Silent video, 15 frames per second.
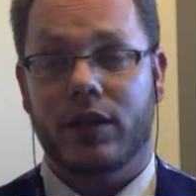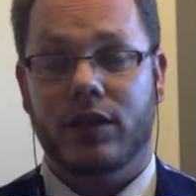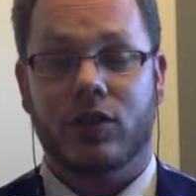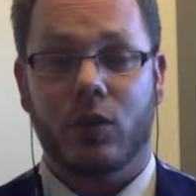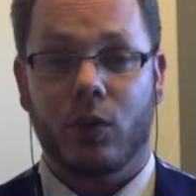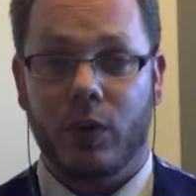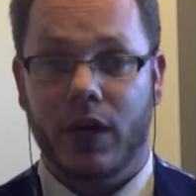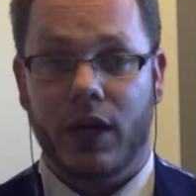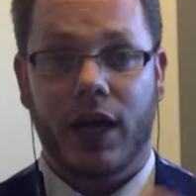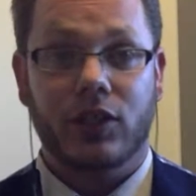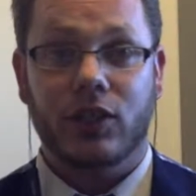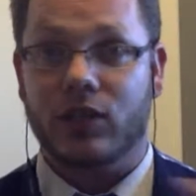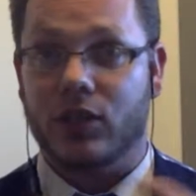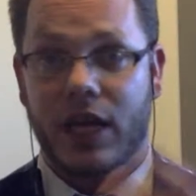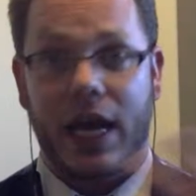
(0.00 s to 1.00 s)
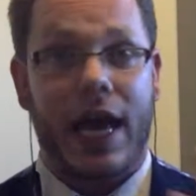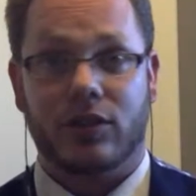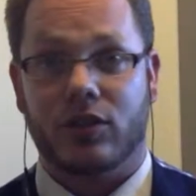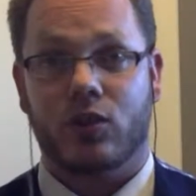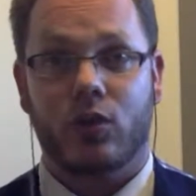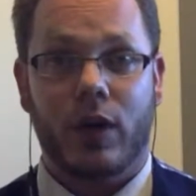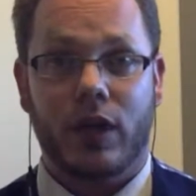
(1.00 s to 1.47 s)
And so I just
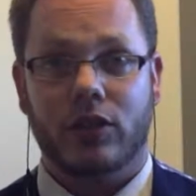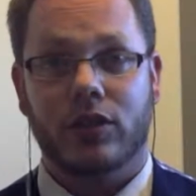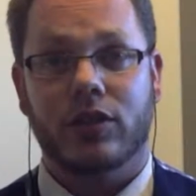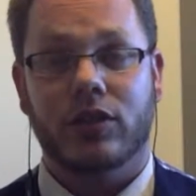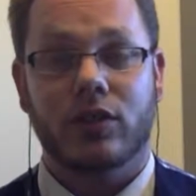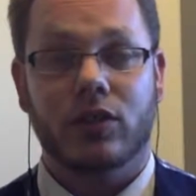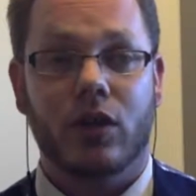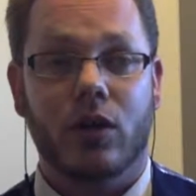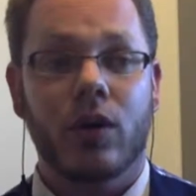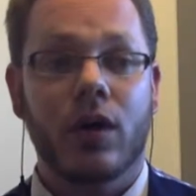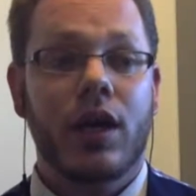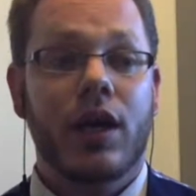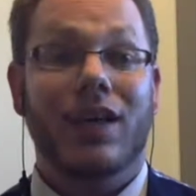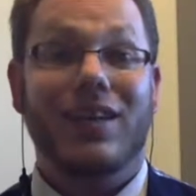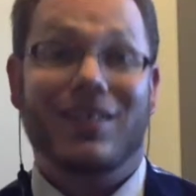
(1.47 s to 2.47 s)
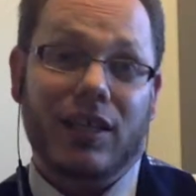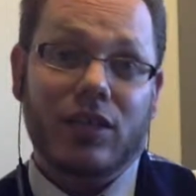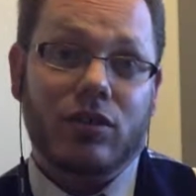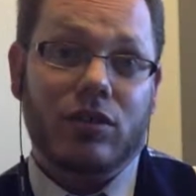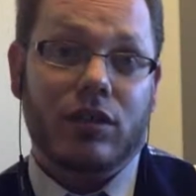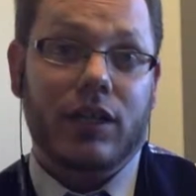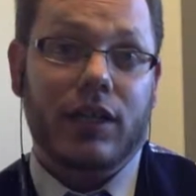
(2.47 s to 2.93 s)
asked questions, and so
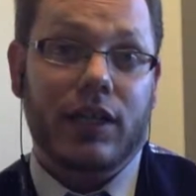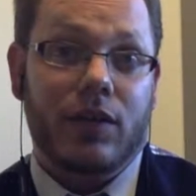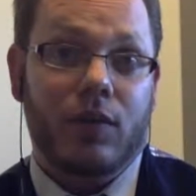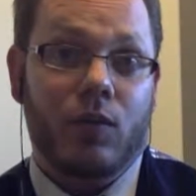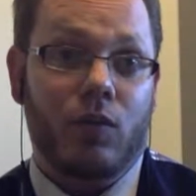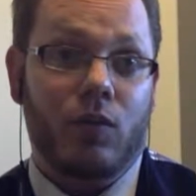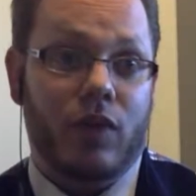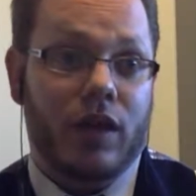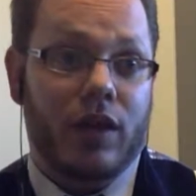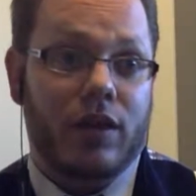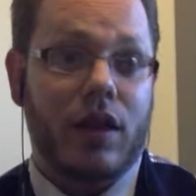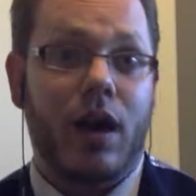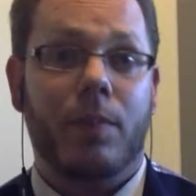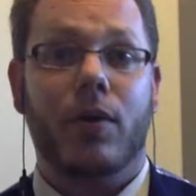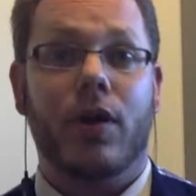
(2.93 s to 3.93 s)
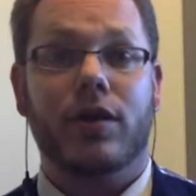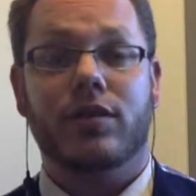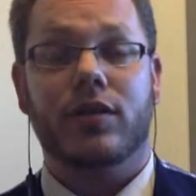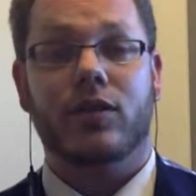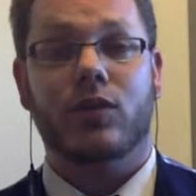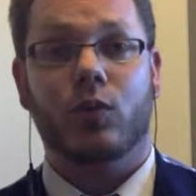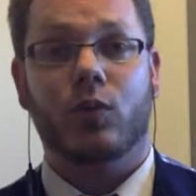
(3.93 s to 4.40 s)
essentially the thought
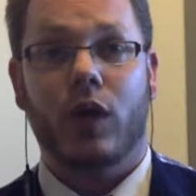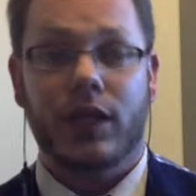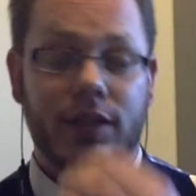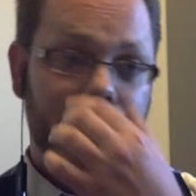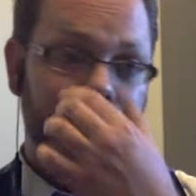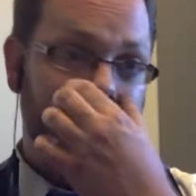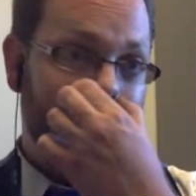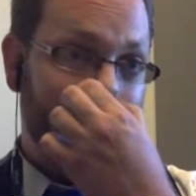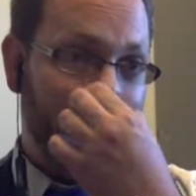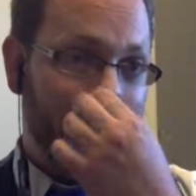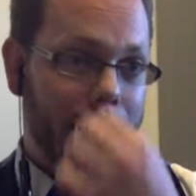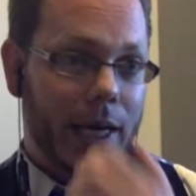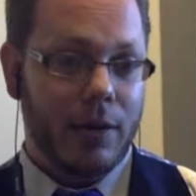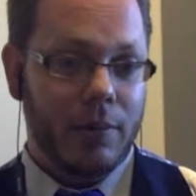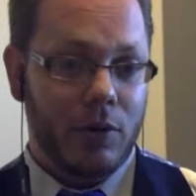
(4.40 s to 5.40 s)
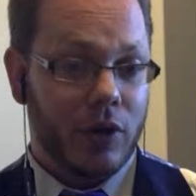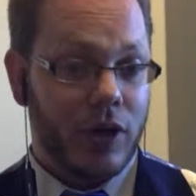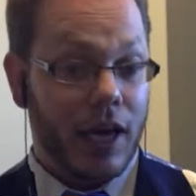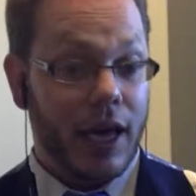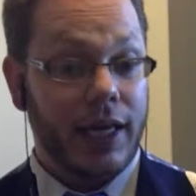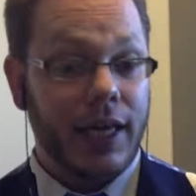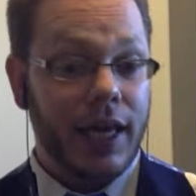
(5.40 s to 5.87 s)
process went,
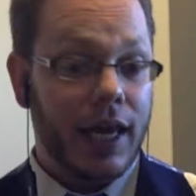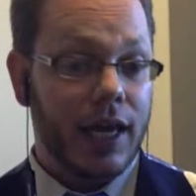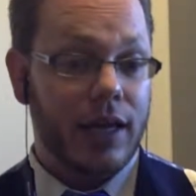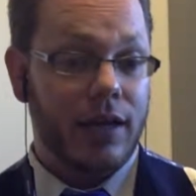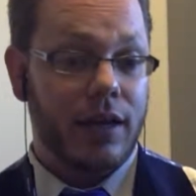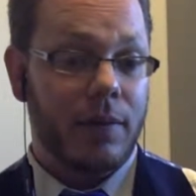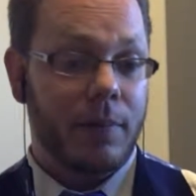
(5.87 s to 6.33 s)
okay, I can't.